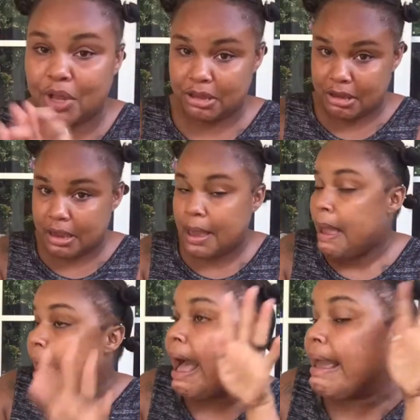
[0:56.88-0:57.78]
Yeah,
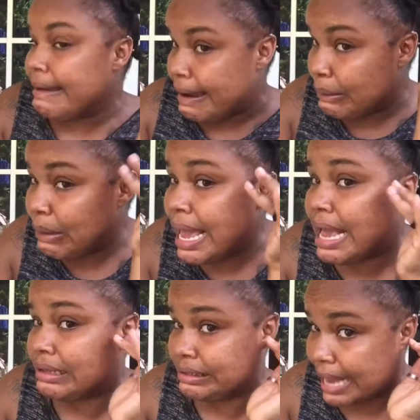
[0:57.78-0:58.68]
I ain't got no hair
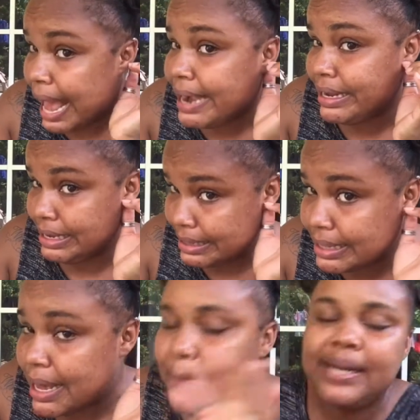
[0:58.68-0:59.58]
outside
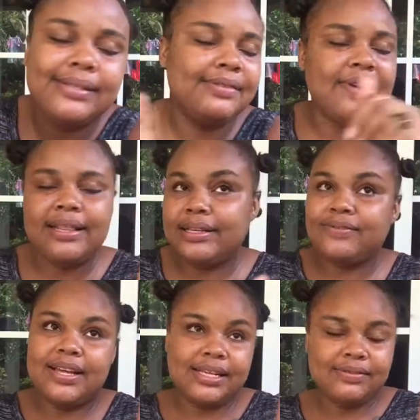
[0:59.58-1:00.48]
either, but that's fine, that's
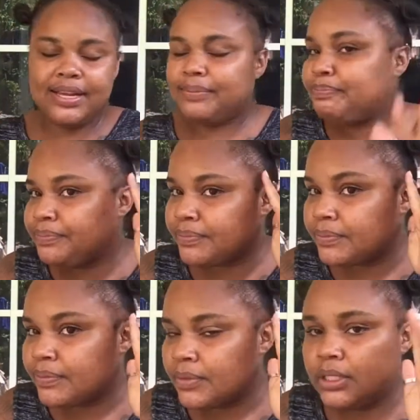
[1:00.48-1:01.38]
fine.
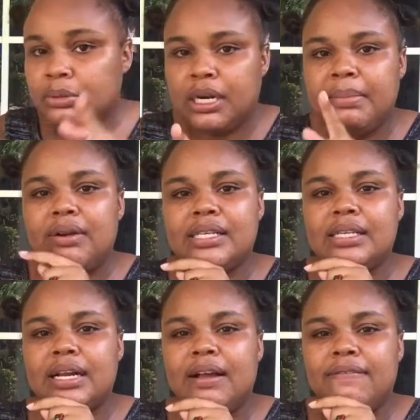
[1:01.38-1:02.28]
So we're gonna be one song
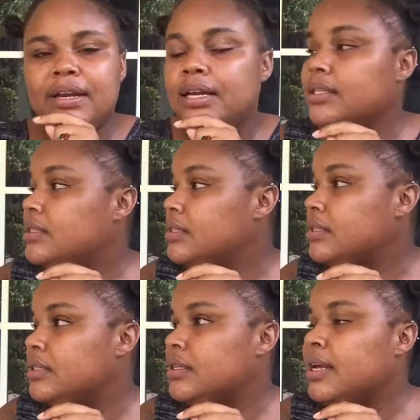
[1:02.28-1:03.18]
after that.
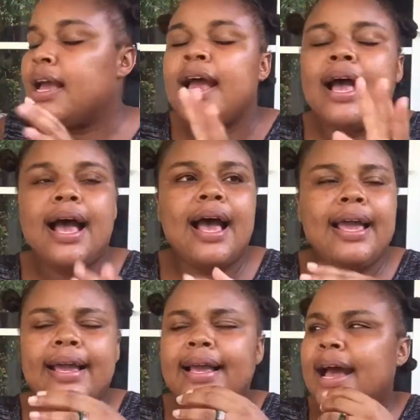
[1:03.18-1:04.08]
I
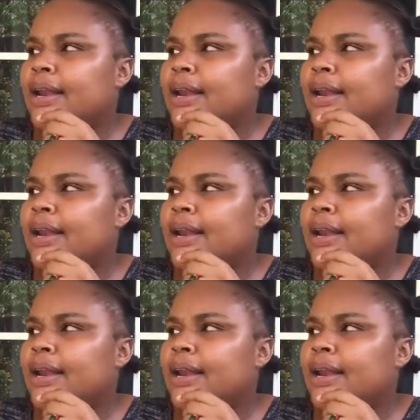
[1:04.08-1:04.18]
ain't got